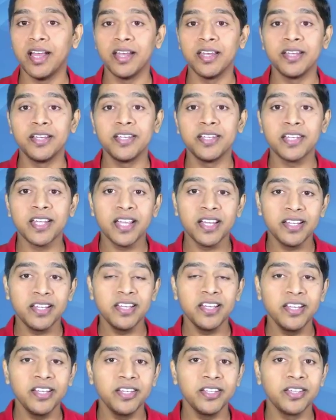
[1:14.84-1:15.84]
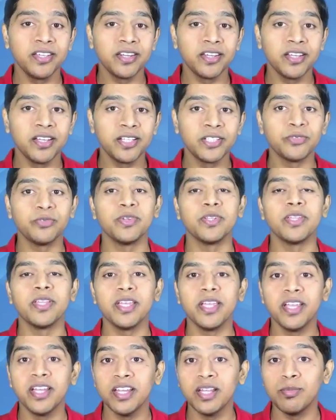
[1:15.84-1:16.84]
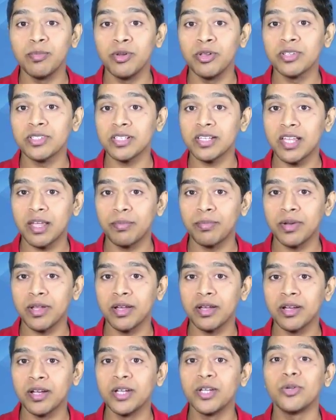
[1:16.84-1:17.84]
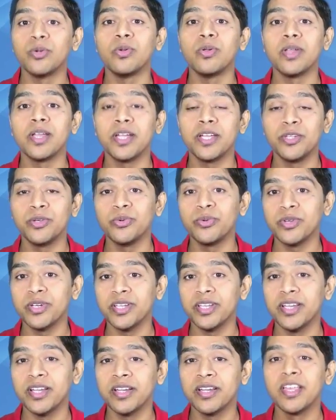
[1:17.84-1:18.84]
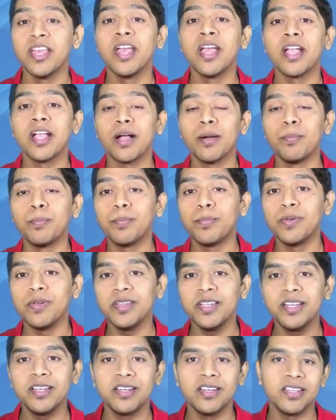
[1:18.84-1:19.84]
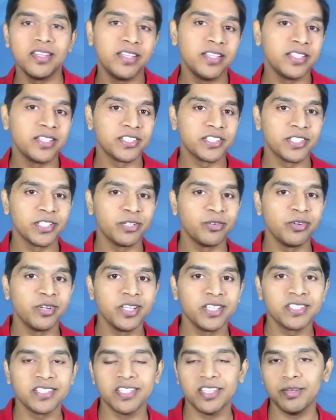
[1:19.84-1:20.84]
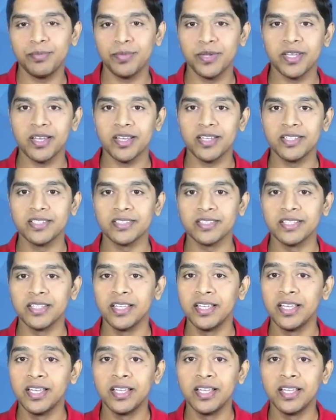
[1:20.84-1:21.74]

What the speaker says: And it tightly integrates with AWS Lambda to let you create completely serverless APIs.